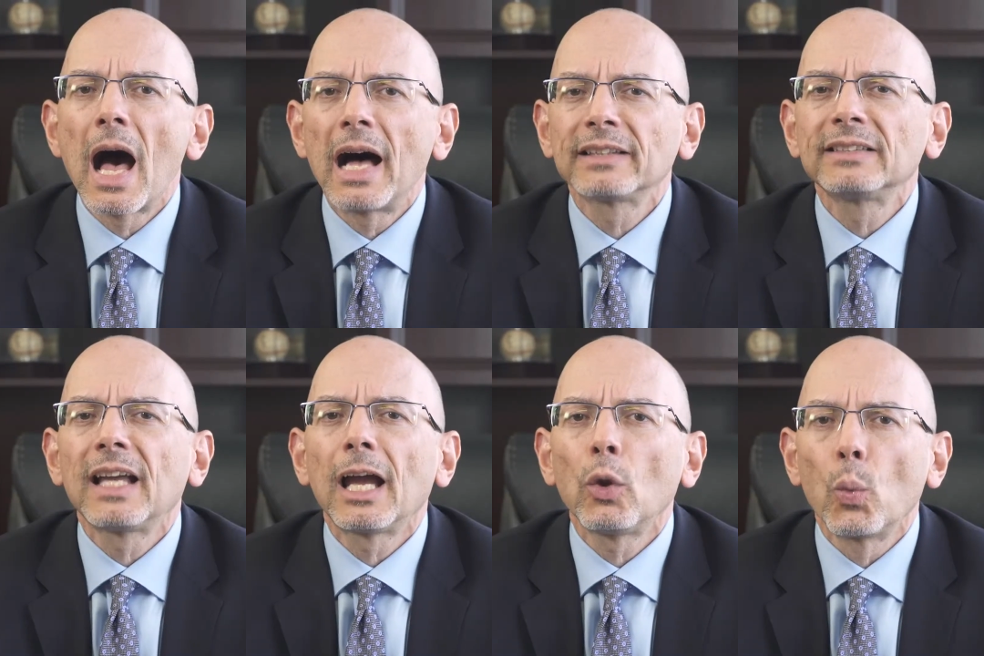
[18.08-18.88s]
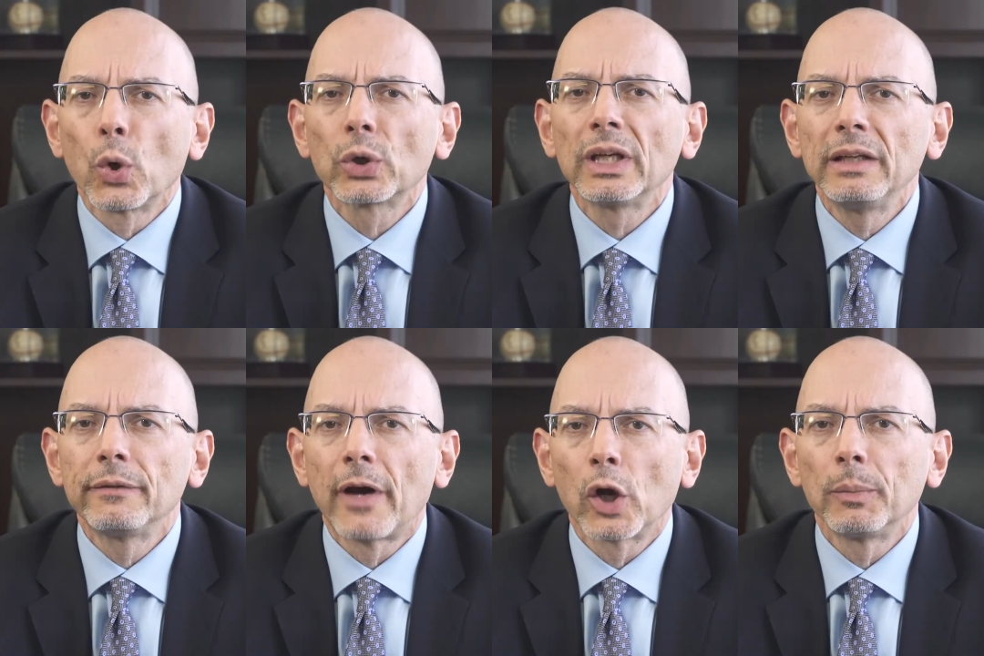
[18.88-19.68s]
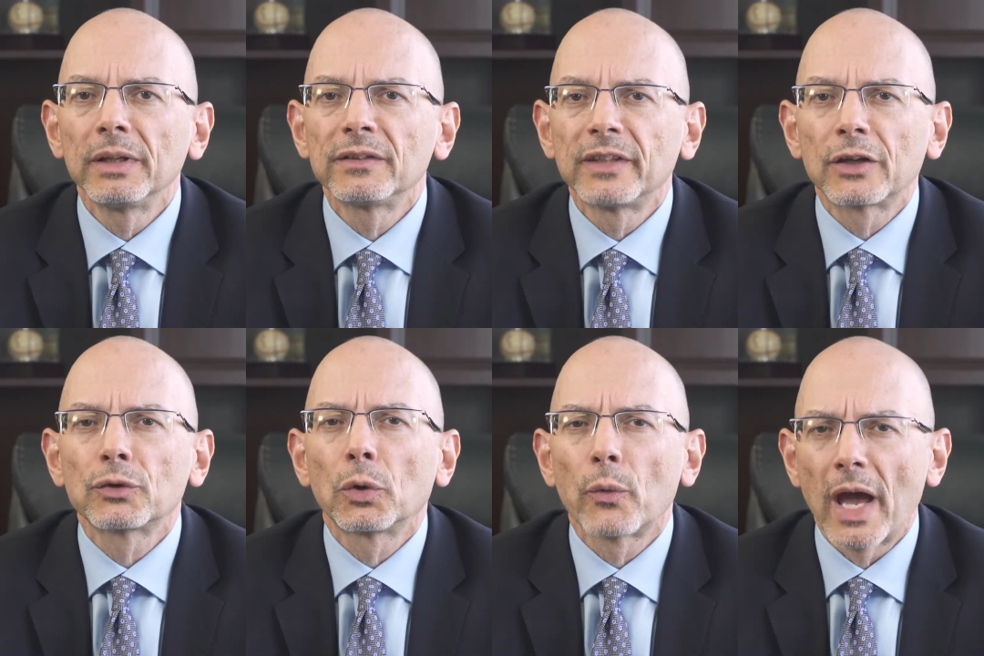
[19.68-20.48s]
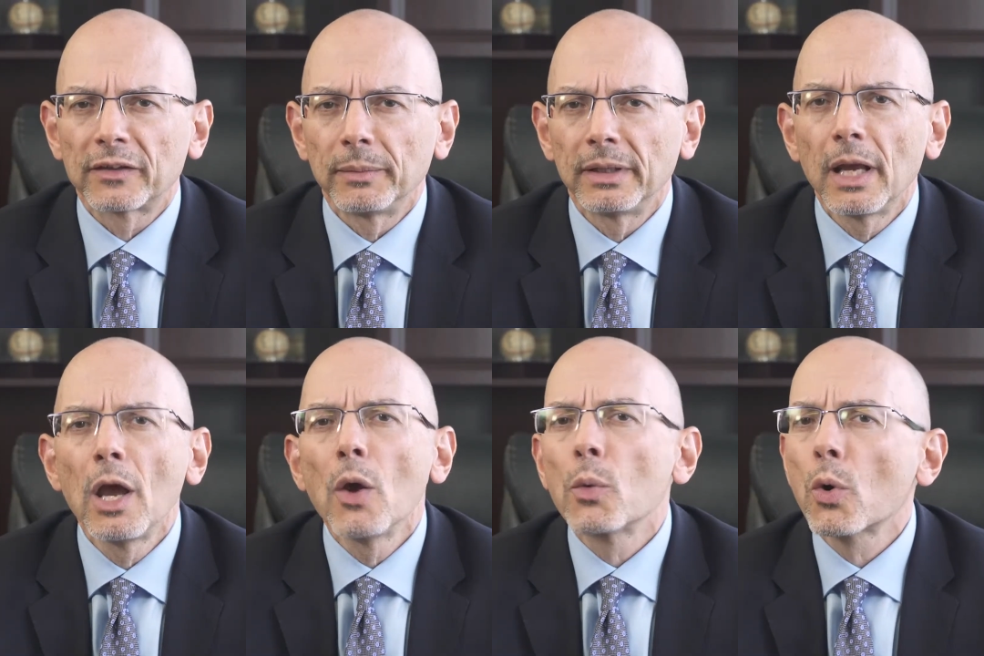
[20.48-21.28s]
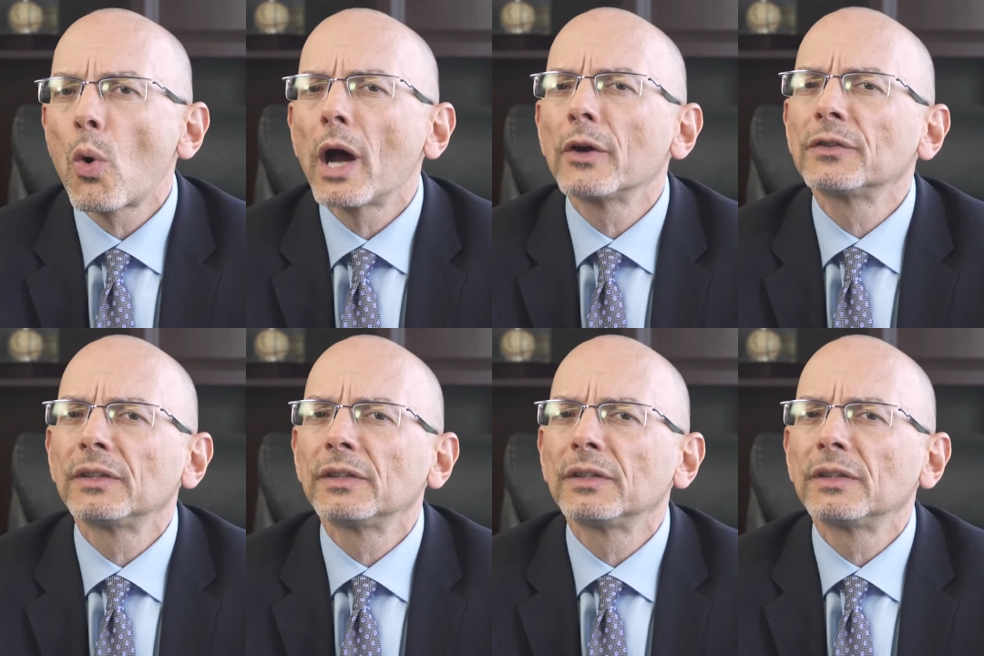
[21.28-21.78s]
Hostile work environment sexual harassment requires